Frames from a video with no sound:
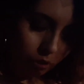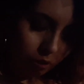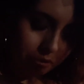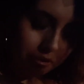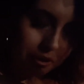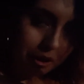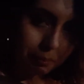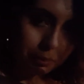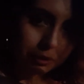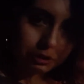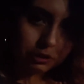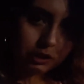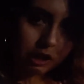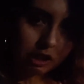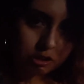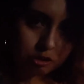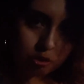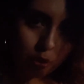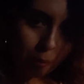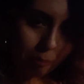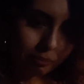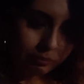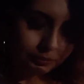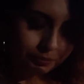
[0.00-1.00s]
Oh yeah, but you guys
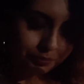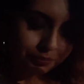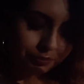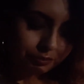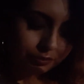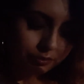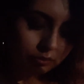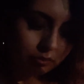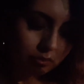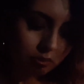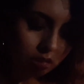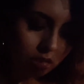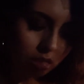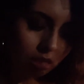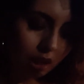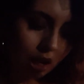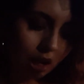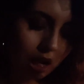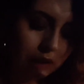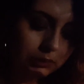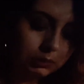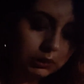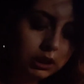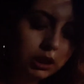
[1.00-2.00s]
know,
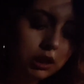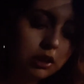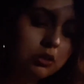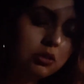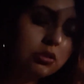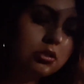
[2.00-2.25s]
I'm telling you